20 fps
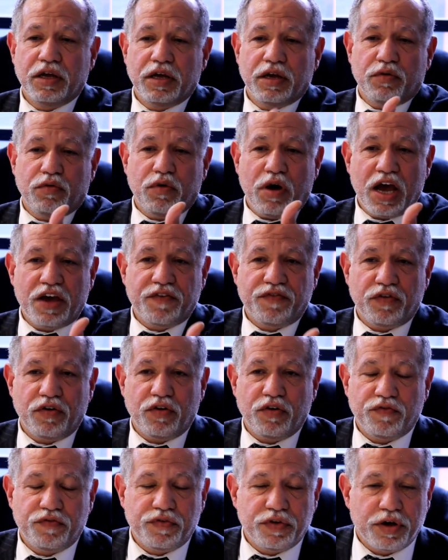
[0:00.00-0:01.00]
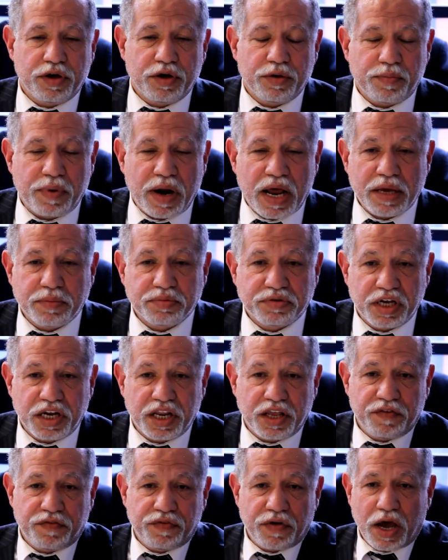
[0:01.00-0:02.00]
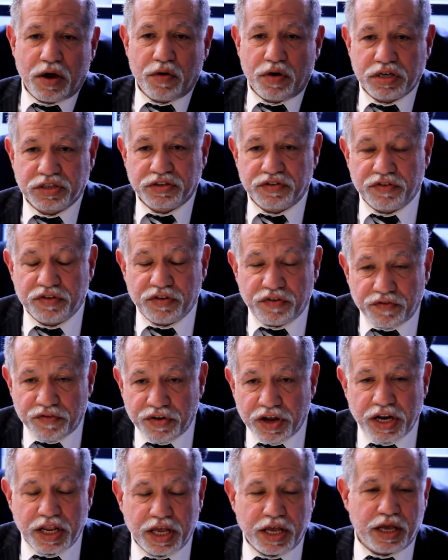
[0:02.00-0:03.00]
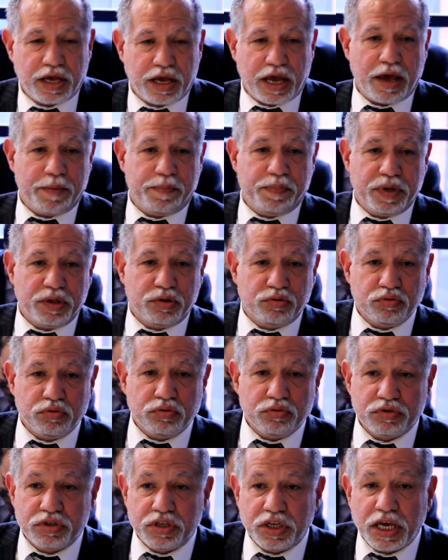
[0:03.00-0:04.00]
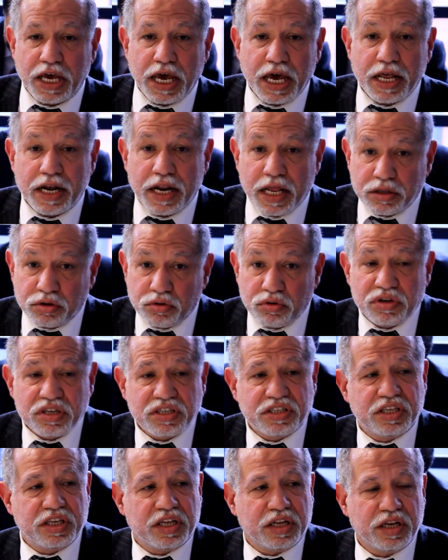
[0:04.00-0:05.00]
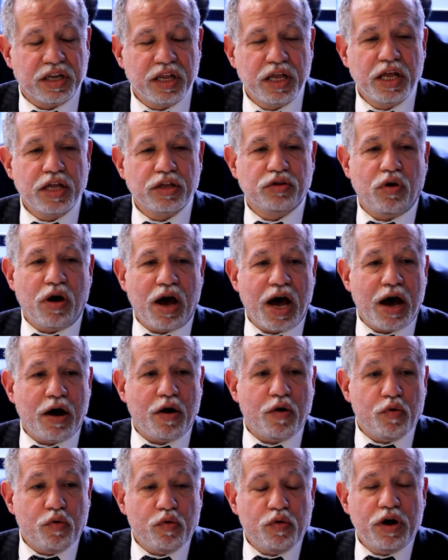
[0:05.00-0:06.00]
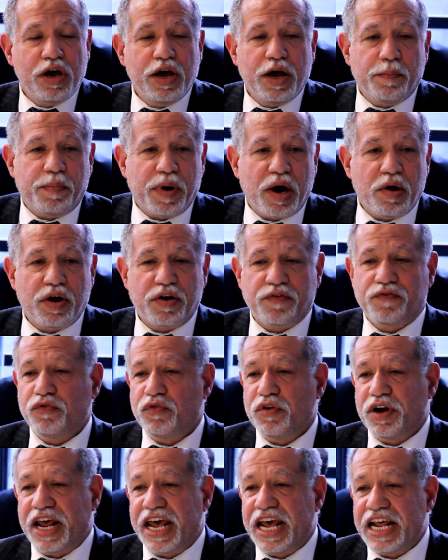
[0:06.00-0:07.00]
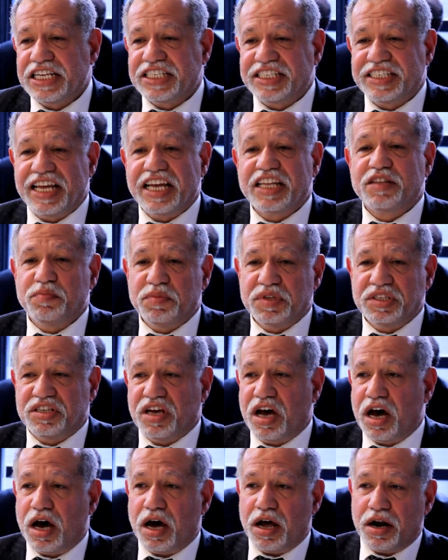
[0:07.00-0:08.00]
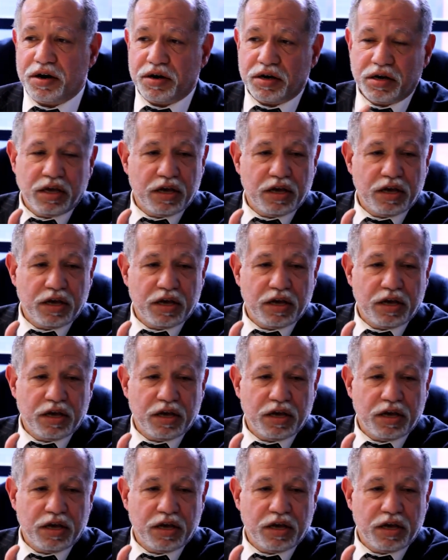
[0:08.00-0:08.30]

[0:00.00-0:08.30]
wife of uh, Ibrahim Sharif, I was very happy to see her and to listen to how powerful her statements are.